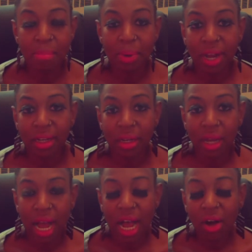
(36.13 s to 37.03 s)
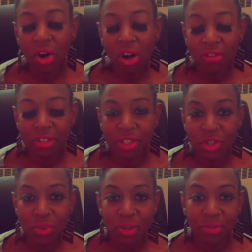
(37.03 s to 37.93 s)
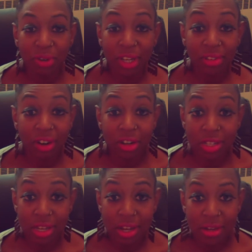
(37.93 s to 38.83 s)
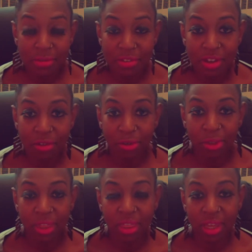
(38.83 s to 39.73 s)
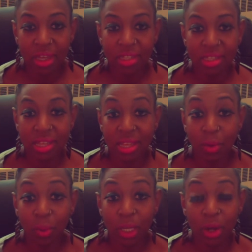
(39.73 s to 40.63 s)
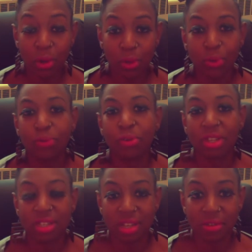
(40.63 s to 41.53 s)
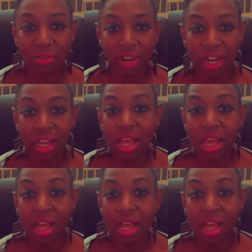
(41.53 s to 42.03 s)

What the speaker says: But how often do we forgive ourselves for the things that we go through, for the suffering